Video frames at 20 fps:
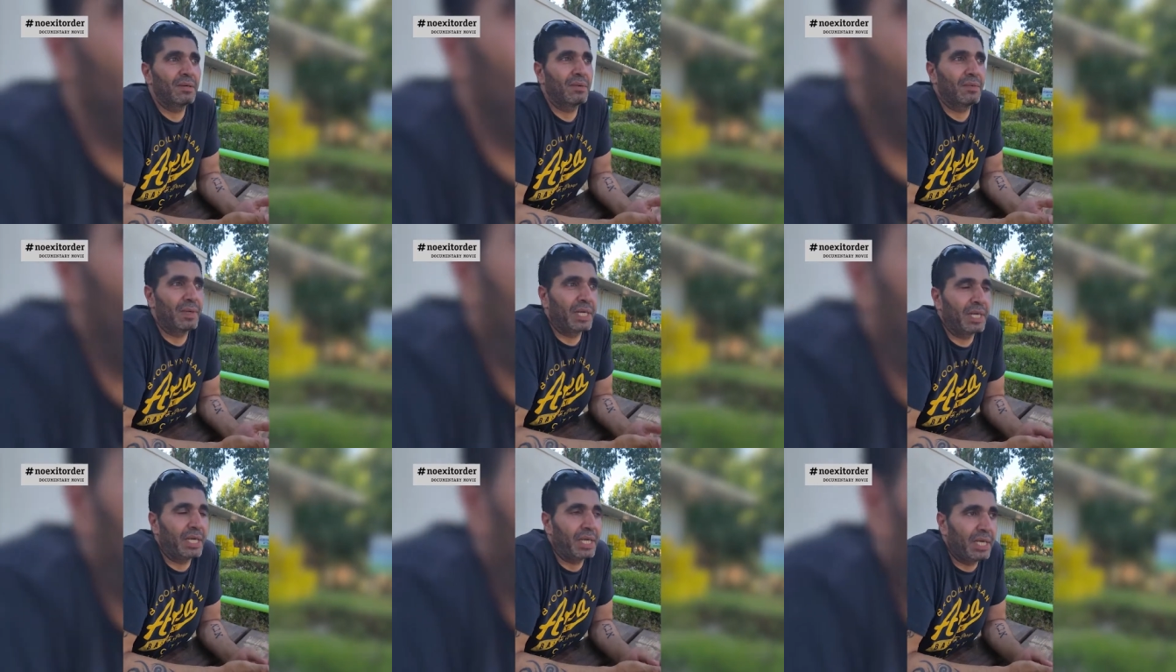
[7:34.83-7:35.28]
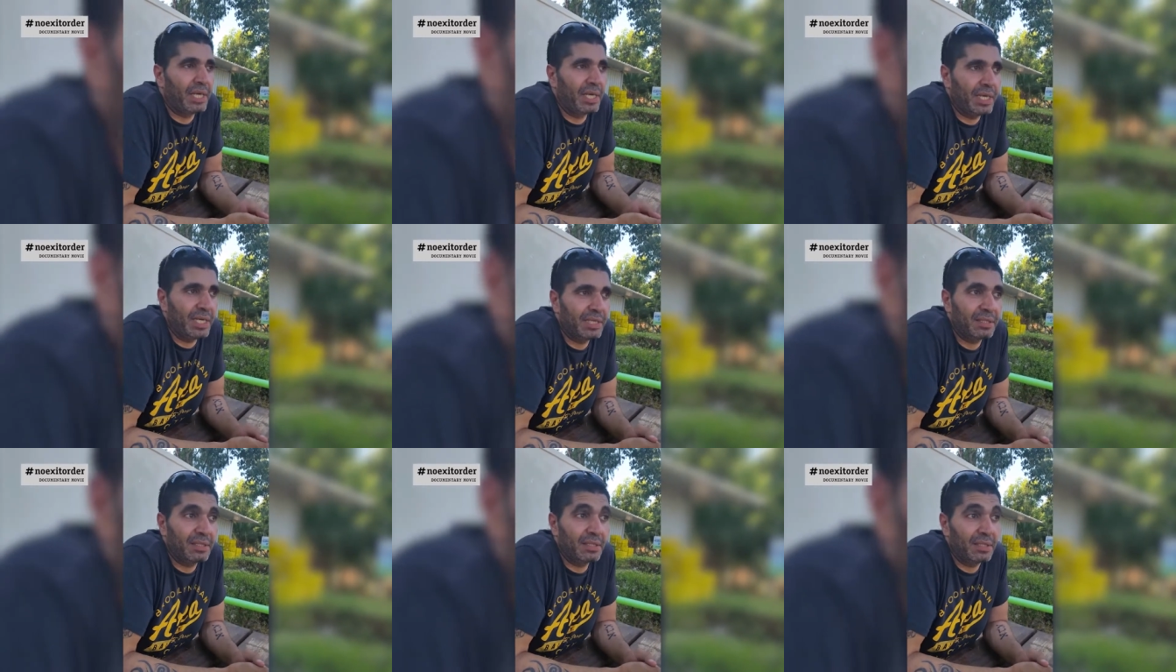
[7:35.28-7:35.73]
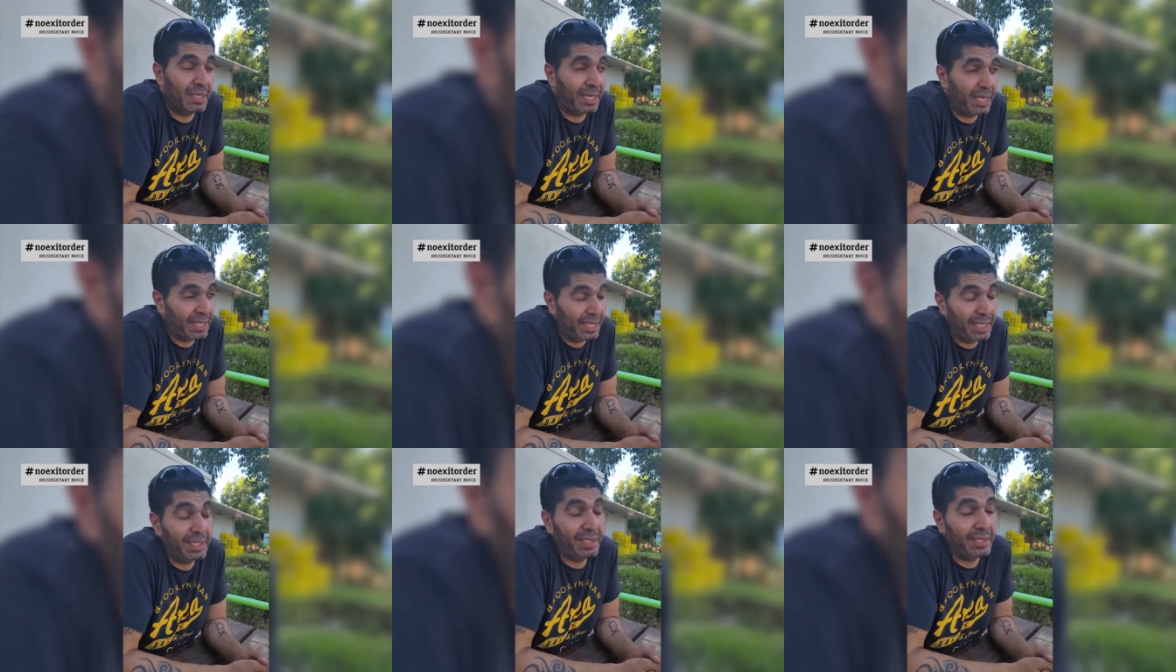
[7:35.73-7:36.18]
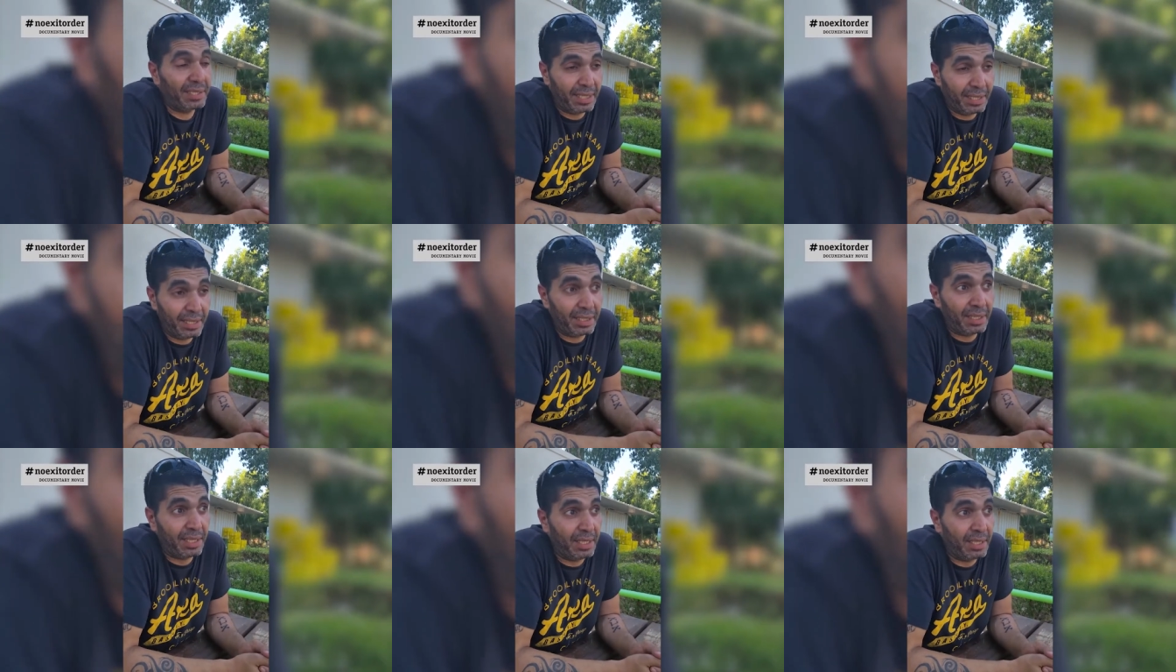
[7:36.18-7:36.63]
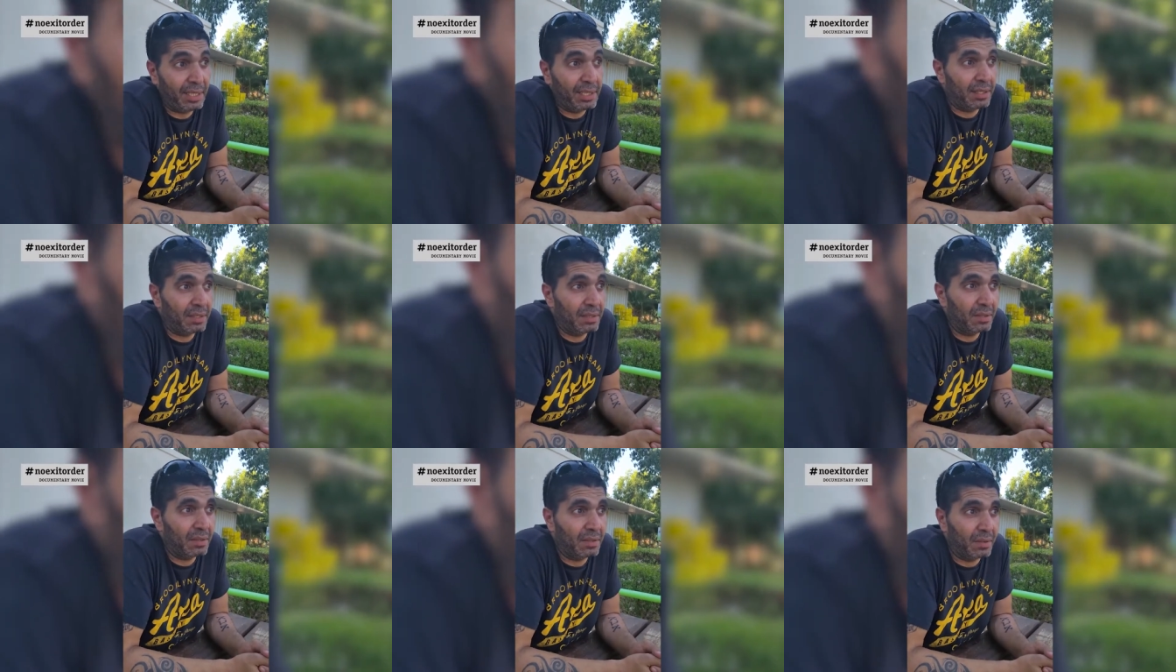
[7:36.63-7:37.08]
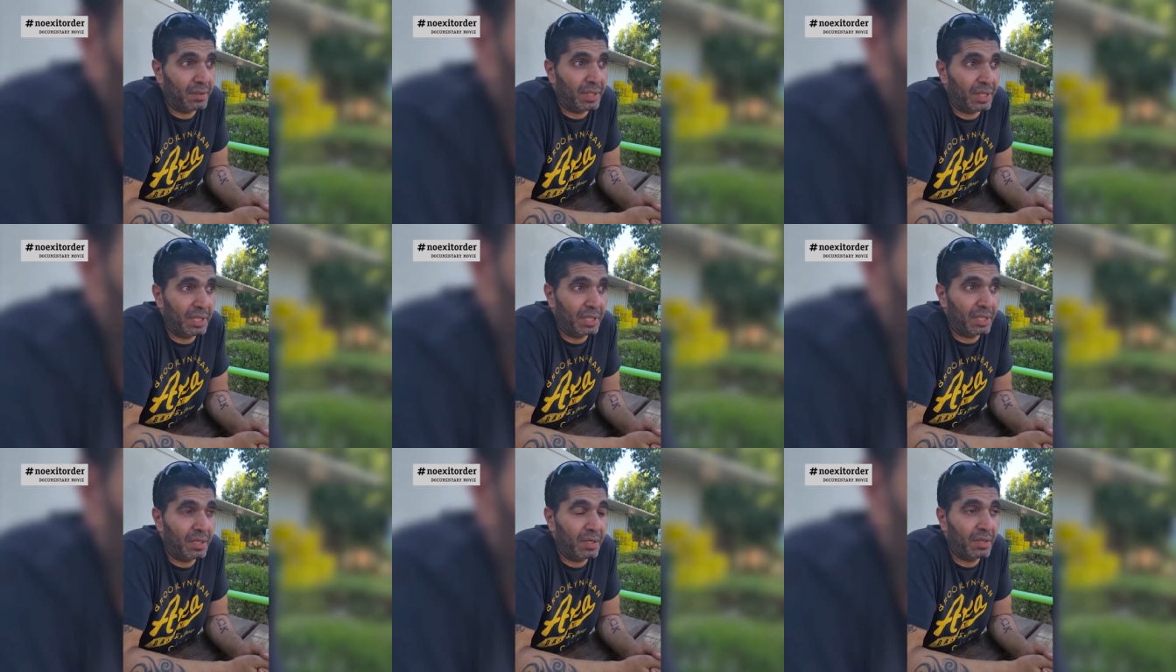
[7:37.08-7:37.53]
when a kid, and I said a kid, when